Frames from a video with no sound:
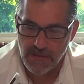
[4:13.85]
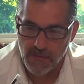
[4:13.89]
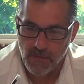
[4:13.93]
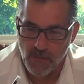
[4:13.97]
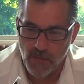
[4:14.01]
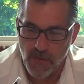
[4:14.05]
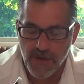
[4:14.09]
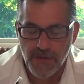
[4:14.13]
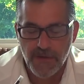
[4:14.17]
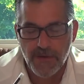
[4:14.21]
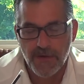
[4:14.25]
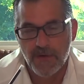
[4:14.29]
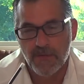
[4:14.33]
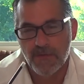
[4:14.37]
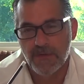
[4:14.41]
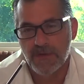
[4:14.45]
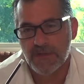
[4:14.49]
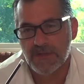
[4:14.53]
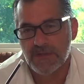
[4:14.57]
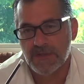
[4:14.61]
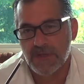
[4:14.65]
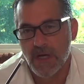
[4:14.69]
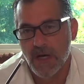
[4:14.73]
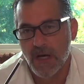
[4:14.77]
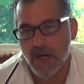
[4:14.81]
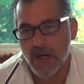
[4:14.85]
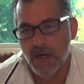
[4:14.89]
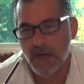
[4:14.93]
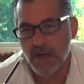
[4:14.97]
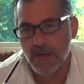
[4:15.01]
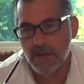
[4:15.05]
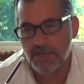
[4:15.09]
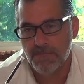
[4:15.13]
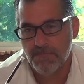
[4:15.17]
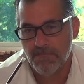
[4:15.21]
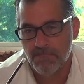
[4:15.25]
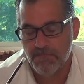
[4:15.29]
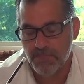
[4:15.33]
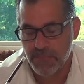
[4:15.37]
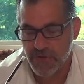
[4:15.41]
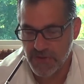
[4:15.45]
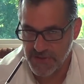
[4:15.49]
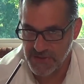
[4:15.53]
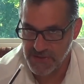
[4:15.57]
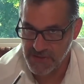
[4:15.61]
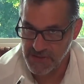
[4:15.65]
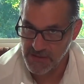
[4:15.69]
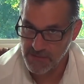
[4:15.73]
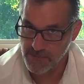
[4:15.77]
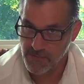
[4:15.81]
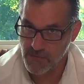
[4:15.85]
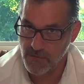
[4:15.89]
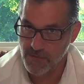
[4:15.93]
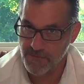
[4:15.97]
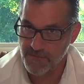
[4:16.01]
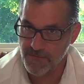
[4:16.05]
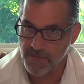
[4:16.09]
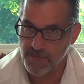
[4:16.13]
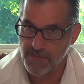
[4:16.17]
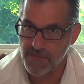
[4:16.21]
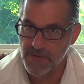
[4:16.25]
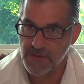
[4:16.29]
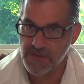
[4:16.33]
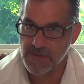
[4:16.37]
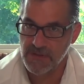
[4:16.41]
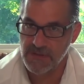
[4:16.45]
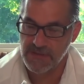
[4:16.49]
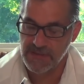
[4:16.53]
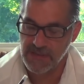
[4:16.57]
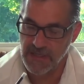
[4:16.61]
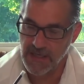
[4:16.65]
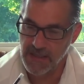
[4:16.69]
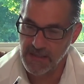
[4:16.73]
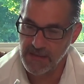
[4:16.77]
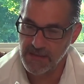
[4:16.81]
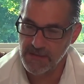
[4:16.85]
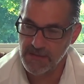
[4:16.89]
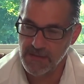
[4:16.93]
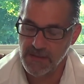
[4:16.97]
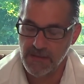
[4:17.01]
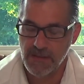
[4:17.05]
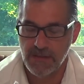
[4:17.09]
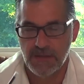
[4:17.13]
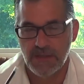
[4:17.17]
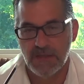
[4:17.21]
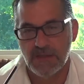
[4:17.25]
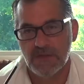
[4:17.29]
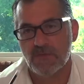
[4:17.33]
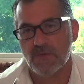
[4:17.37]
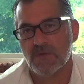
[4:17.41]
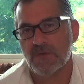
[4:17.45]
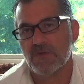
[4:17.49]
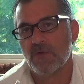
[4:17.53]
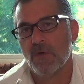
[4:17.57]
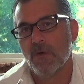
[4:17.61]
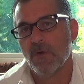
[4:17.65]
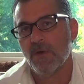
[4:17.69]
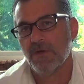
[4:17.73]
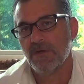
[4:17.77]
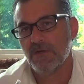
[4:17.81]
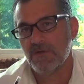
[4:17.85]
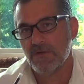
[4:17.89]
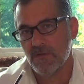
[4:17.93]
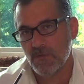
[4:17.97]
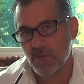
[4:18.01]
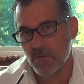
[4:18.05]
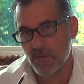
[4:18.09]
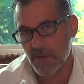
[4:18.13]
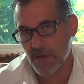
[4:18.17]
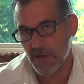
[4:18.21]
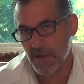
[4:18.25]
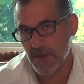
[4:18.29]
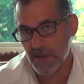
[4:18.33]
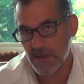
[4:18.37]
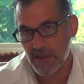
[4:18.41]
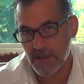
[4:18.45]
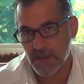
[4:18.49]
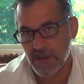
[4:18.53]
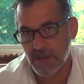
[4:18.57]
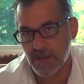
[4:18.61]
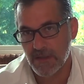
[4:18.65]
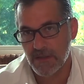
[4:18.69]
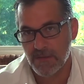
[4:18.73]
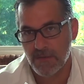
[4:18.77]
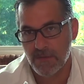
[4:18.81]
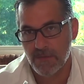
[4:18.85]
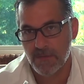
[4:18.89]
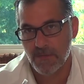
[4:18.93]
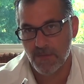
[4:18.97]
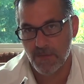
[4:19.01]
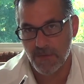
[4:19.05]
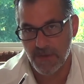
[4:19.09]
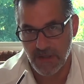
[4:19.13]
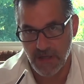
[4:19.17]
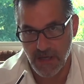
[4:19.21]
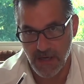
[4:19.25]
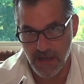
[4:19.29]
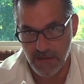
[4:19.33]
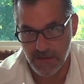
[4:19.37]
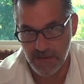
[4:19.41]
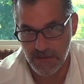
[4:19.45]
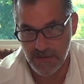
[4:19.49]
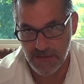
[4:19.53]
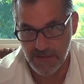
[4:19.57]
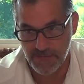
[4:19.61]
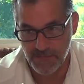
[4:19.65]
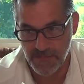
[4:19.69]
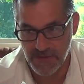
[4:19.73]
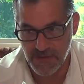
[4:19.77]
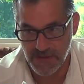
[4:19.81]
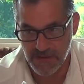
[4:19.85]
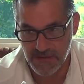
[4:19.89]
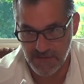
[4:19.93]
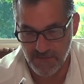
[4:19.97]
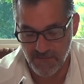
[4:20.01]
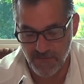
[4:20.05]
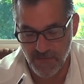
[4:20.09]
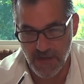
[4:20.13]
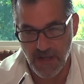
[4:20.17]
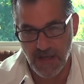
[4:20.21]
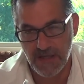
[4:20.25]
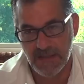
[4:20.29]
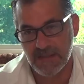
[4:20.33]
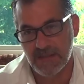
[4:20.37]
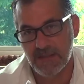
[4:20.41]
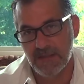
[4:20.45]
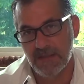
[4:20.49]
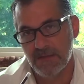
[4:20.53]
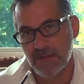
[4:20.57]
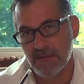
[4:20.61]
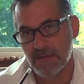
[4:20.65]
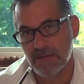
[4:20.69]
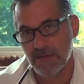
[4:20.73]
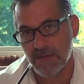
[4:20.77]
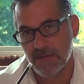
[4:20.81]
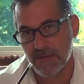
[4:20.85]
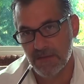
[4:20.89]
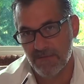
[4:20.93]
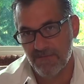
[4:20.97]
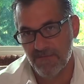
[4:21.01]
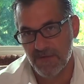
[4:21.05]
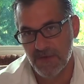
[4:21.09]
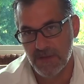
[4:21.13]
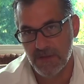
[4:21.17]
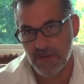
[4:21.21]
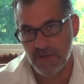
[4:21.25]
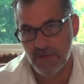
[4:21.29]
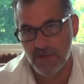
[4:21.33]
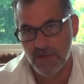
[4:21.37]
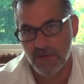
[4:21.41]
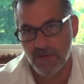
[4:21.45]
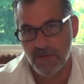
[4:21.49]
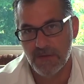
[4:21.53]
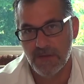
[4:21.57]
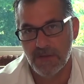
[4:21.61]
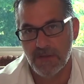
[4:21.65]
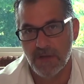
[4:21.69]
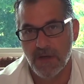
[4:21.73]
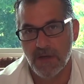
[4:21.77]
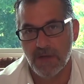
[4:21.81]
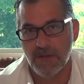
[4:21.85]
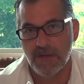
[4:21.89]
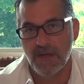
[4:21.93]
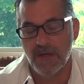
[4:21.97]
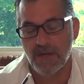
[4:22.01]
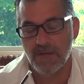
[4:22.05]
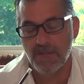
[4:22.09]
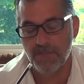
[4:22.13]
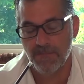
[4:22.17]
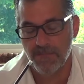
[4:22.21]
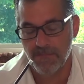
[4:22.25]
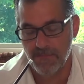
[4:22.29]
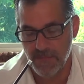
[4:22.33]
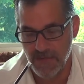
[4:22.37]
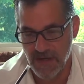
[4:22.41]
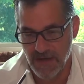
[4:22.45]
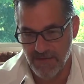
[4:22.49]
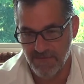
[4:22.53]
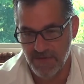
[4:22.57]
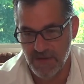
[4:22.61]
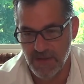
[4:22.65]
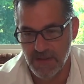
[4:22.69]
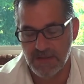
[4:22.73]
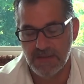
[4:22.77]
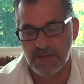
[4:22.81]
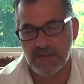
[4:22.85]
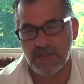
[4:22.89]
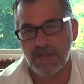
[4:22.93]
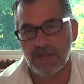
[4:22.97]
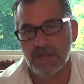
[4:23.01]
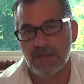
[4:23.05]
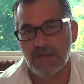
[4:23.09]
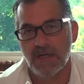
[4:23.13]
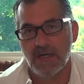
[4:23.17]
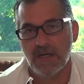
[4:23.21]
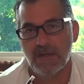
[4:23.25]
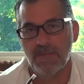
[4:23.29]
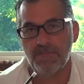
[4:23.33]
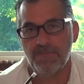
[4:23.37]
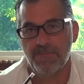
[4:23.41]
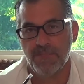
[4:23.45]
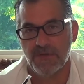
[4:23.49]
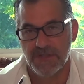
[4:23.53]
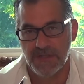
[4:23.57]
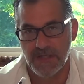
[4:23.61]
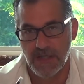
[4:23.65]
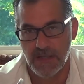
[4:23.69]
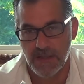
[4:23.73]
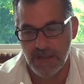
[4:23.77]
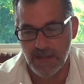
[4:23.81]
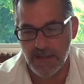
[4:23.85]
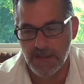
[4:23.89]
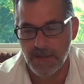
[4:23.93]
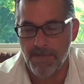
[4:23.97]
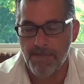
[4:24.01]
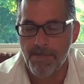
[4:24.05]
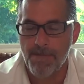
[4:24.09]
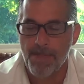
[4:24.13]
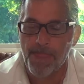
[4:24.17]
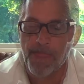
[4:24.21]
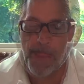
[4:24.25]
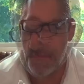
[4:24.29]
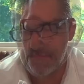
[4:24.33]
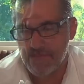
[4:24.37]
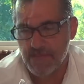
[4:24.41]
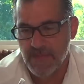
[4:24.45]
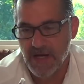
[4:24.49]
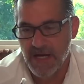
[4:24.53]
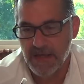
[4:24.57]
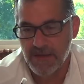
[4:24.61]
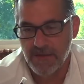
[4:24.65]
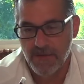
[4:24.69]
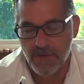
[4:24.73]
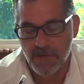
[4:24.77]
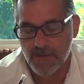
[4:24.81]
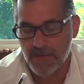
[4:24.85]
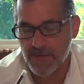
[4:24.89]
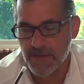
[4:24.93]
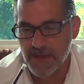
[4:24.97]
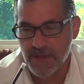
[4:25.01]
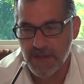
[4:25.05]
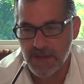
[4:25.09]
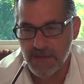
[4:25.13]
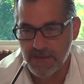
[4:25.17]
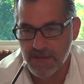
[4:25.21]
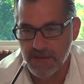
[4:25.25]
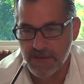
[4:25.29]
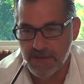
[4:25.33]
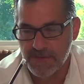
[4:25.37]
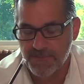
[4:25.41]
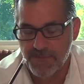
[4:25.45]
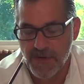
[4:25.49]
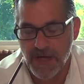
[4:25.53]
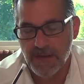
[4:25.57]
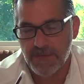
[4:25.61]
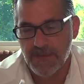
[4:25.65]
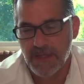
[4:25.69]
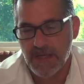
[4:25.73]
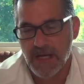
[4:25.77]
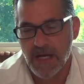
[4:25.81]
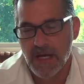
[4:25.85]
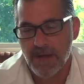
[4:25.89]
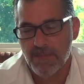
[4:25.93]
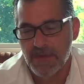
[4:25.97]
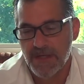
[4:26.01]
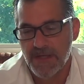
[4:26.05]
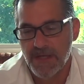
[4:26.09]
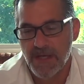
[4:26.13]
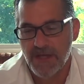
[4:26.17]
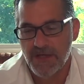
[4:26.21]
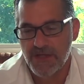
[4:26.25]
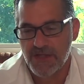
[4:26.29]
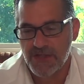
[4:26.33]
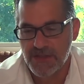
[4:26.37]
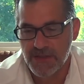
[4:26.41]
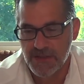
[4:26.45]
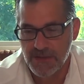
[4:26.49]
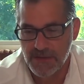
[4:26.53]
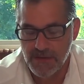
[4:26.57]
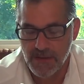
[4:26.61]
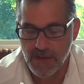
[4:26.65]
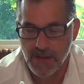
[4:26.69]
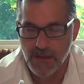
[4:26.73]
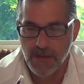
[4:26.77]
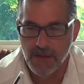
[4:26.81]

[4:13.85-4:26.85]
whether it was placebo for me deciding that this was going to work regardless because of what I seen in the video and all the evidence that he had presented. I know that it is probably a combination.